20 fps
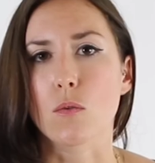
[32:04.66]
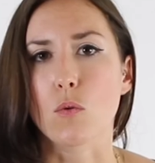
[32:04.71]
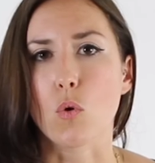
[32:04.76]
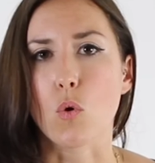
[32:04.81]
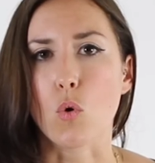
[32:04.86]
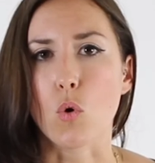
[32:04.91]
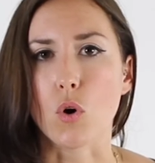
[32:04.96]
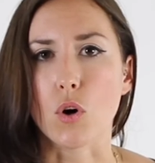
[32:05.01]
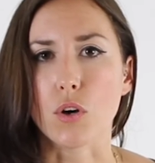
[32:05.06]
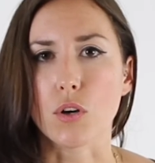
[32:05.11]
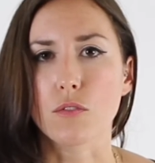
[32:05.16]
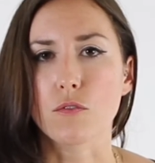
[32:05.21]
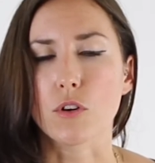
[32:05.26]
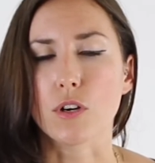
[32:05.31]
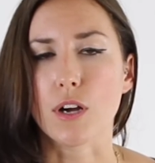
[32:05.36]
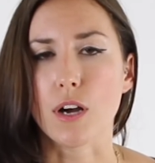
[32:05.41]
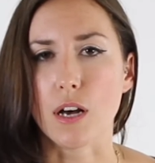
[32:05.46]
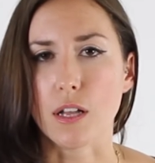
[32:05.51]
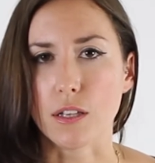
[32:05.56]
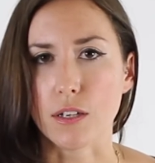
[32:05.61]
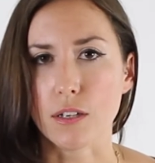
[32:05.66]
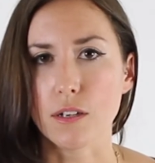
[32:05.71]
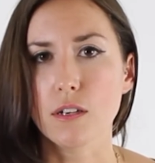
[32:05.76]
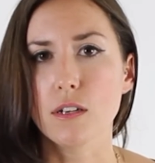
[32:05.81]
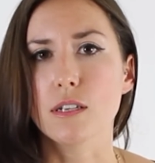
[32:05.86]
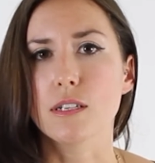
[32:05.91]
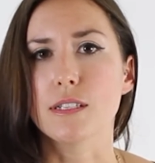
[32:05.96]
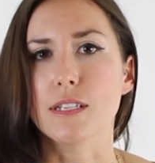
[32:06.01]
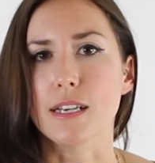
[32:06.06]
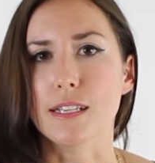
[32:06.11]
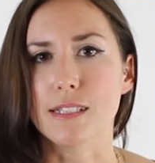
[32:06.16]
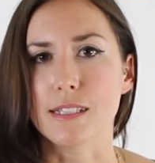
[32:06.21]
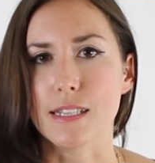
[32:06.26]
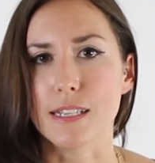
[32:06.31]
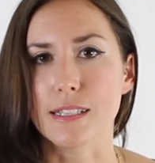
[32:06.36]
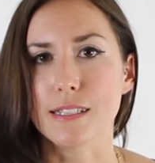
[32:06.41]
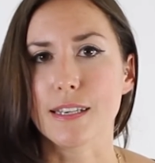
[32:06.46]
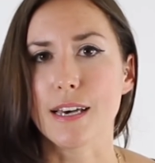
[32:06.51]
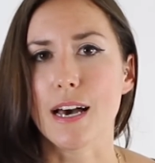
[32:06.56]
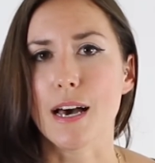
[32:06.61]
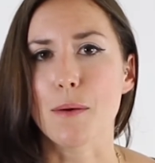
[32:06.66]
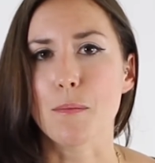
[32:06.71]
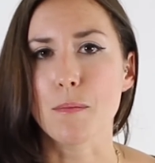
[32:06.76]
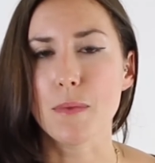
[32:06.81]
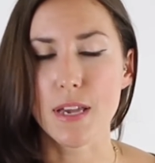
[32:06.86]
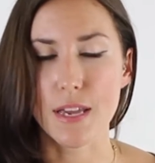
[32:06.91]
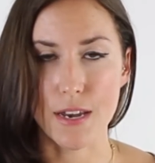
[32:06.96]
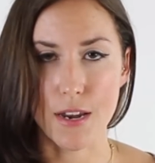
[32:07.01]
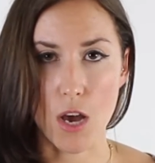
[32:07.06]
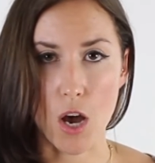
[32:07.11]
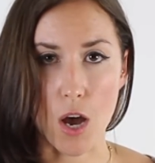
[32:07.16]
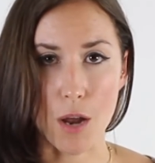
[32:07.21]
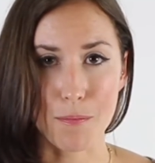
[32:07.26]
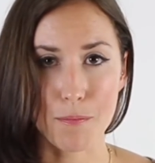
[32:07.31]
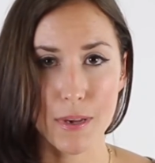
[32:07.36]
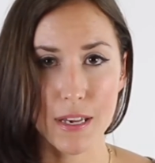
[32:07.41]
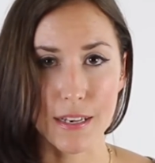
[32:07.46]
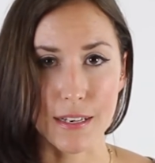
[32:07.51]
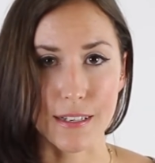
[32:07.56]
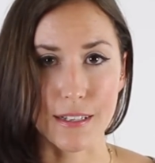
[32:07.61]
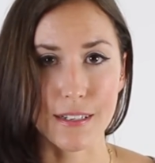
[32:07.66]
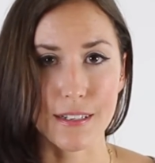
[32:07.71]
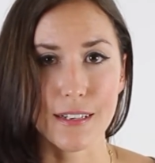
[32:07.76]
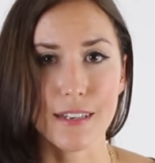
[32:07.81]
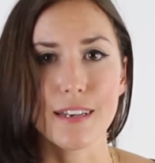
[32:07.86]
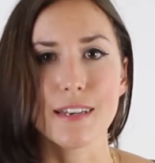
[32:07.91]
Or for color, does this come in hot pink?